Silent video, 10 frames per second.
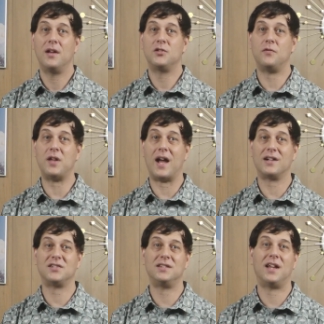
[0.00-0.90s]
So if you
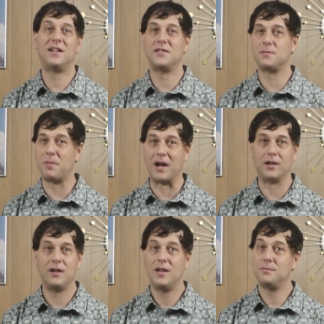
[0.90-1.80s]
actually like this
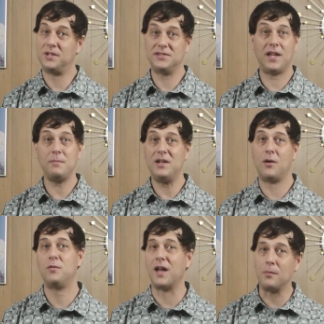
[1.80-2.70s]
better, please let me
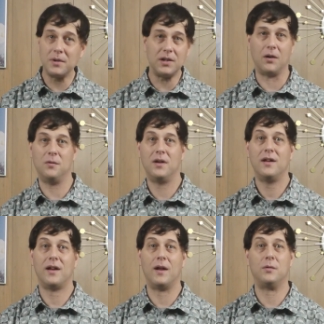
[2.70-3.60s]
know down below
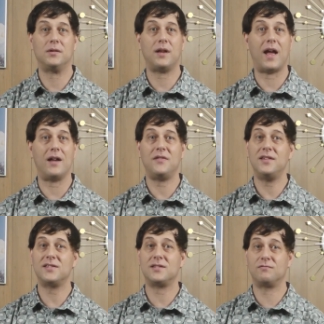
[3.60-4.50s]
and I will add
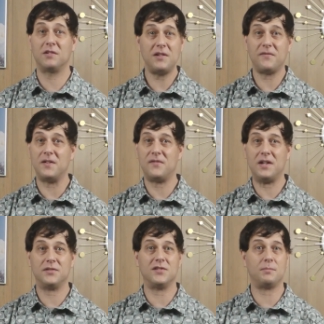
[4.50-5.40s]
these really fun
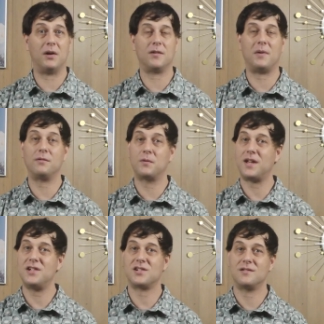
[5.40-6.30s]
videos as part of my
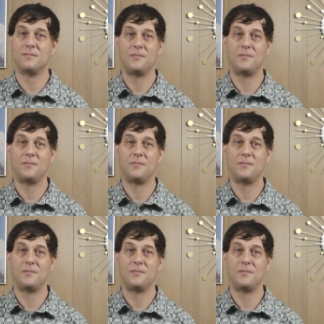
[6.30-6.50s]
rotation.